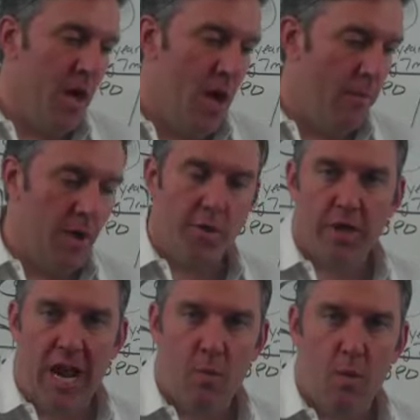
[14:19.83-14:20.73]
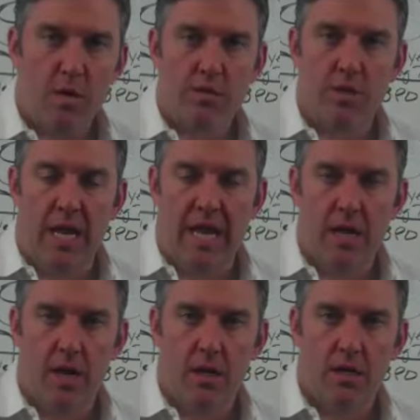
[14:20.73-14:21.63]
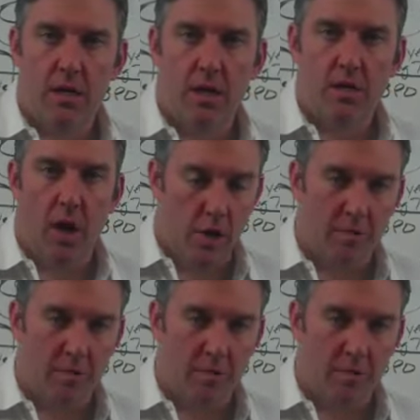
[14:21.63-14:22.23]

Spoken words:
Another guy was a